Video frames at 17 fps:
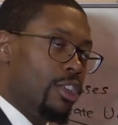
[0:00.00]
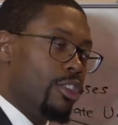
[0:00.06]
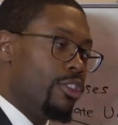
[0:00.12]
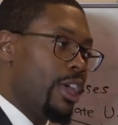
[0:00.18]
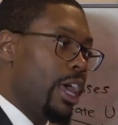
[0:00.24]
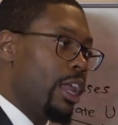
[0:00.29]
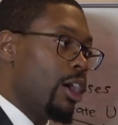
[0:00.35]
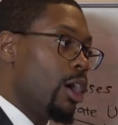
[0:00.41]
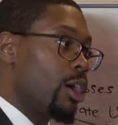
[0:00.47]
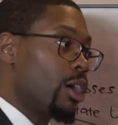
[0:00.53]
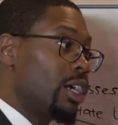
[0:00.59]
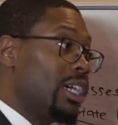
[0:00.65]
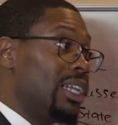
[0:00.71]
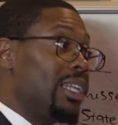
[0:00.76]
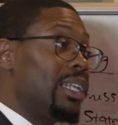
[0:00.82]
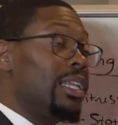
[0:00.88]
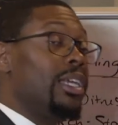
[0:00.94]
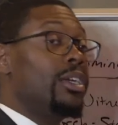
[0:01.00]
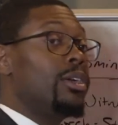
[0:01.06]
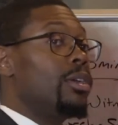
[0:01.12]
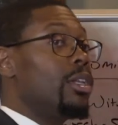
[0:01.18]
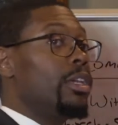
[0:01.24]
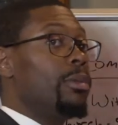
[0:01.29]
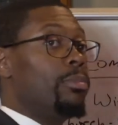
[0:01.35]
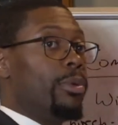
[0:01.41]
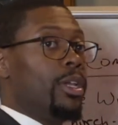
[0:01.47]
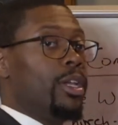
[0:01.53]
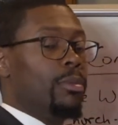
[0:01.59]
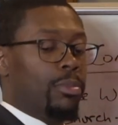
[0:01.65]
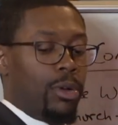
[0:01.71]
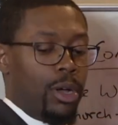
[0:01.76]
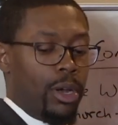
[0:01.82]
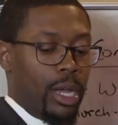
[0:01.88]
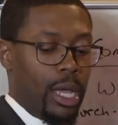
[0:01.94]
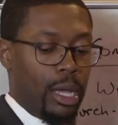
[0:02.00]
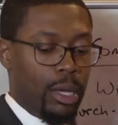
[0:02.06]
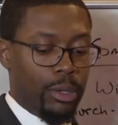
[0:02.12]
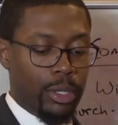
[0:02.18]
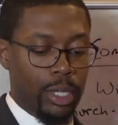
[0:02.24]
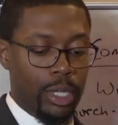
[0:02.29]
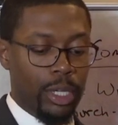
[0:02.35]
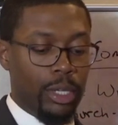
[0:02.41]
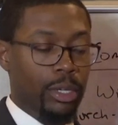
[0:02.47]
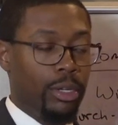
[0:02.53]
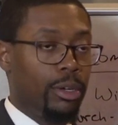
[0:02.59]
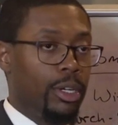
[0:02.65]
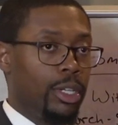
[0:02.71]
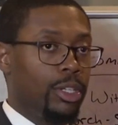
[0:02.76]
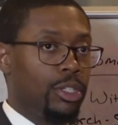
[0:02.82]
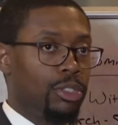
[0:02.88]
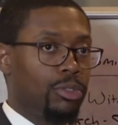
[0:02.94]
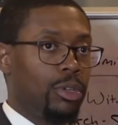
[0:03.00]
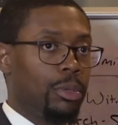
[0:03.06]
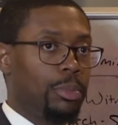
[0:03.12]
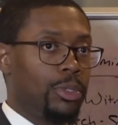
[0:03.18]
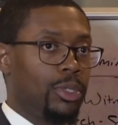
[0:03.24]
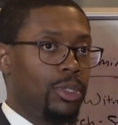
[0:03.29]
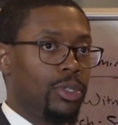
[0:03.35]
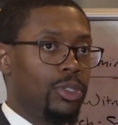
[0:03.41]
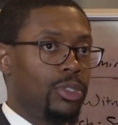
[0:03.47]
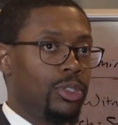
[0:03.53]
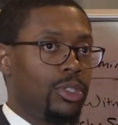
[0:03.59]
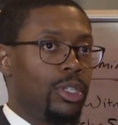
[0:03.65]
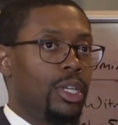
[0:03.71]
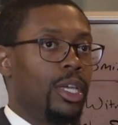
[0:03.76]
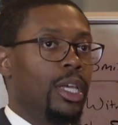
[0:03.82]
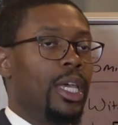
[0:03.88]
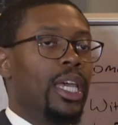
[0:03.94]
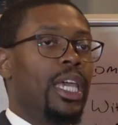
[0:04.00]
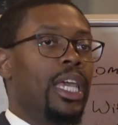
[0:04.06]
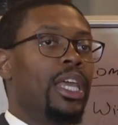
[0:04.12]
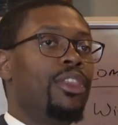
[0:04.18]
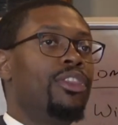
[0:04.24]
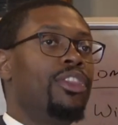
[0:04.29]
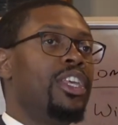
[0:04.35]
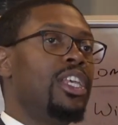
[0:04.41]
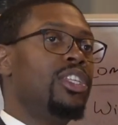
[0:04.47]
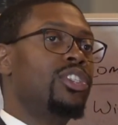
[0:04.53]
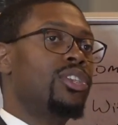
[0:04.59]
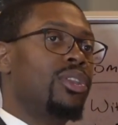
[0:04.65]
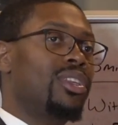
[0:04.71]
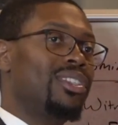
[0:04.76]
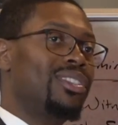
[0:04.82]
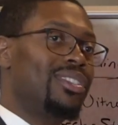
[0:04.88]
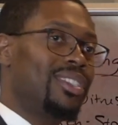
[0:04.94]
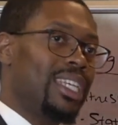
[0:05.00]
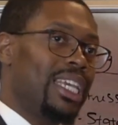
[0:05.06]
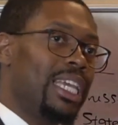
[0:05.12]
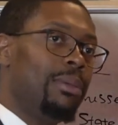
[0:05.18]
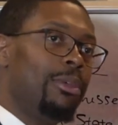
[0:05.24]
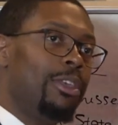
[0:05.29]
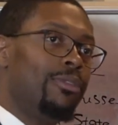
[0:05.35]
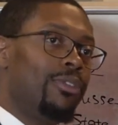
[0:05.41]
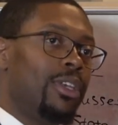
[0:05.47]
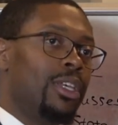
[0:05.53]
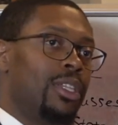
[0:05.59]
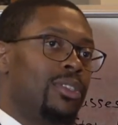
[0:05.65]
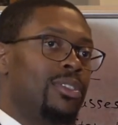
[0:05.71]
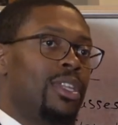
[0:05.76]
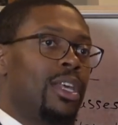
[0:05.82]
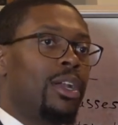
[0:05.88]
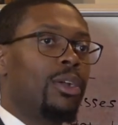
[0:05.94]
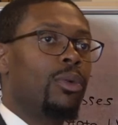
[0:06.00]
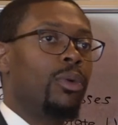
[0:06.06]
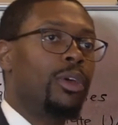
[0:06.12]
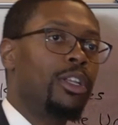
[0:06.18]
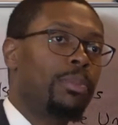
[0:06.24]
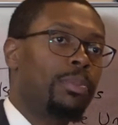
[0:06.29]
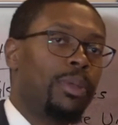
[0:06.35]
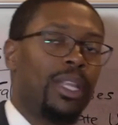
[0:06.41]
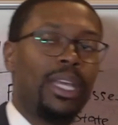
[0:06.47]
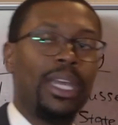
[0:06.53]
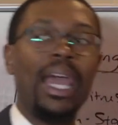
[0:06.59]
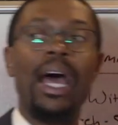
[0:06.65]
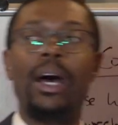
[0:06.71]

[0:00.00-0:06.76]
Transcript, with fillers: that are clearly being brought out here in the scriptures. And these are the same events that are going to play